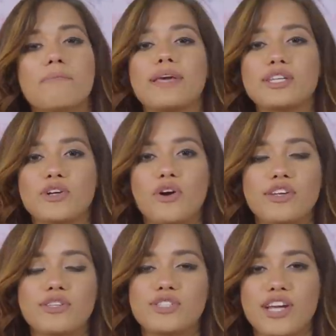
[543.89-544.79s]
Make
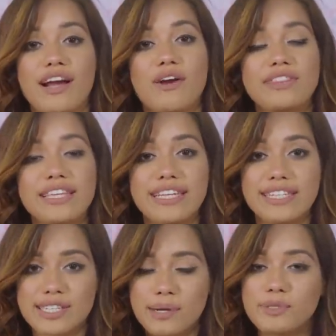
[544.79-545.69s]
sure you check out the
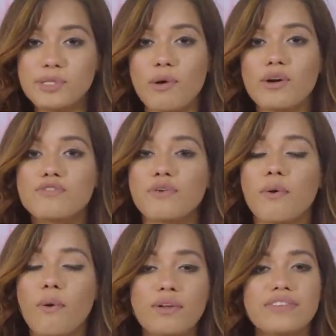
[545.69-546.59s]
description box
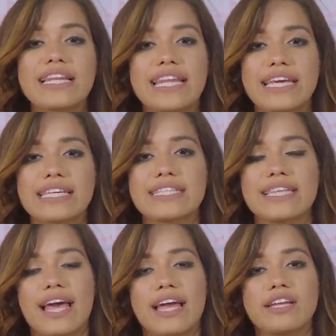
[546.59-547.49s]
for all of the
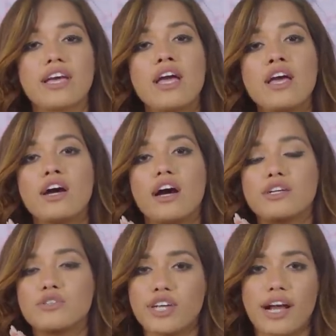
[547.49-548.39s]
links and
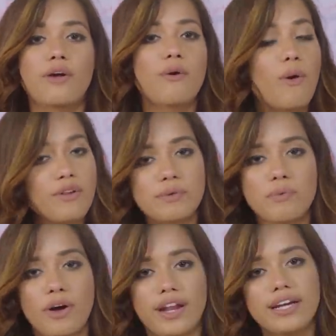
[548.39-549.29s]
to check out all of the
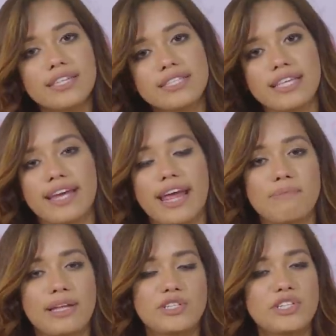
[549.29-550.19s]
products that I
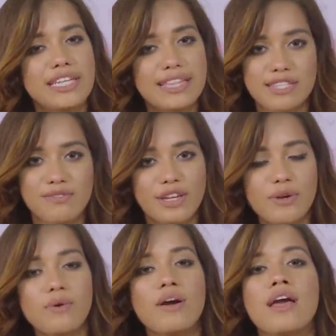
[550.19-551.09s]
mentioned in this
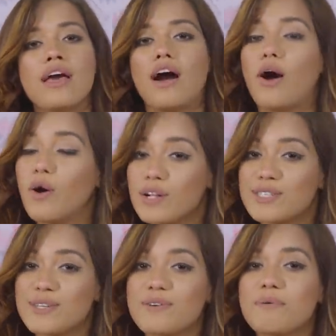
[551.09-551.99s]
video.
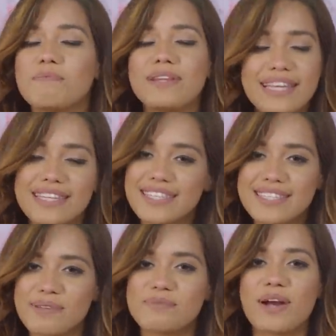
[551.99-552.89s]
Also, please
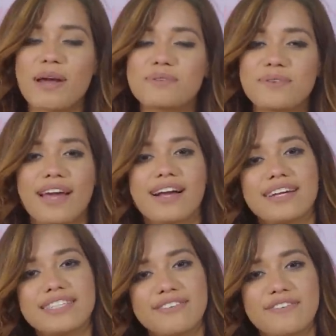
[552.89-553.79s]
subscribe to
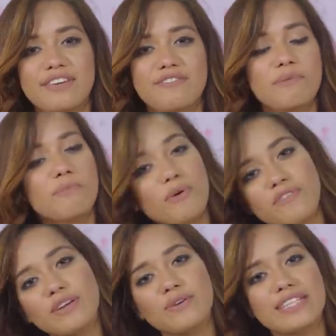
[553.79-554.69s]
Nykaa TV for
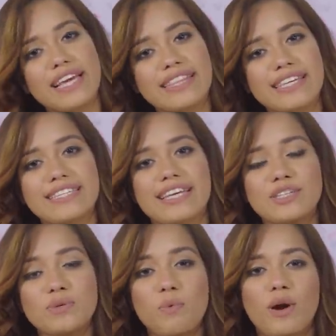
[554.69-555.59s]
more videos like this
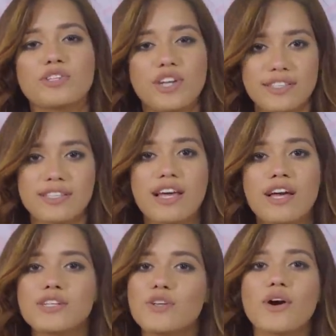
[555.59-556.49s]
and to watch us
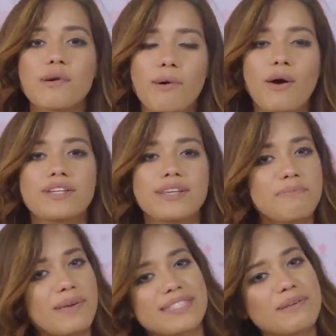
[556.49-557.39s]
talk about
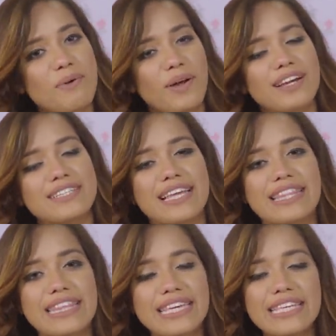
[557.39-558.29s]
amazing products
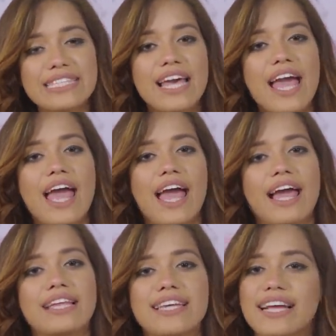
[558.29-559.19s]
like these,
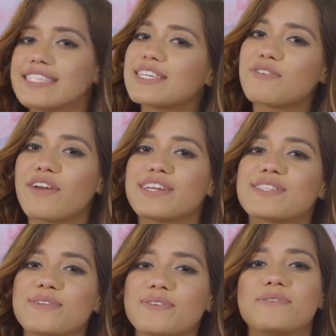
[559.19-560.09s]
and I'll see you very
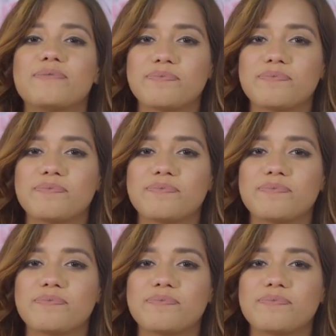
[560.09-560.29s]
soon.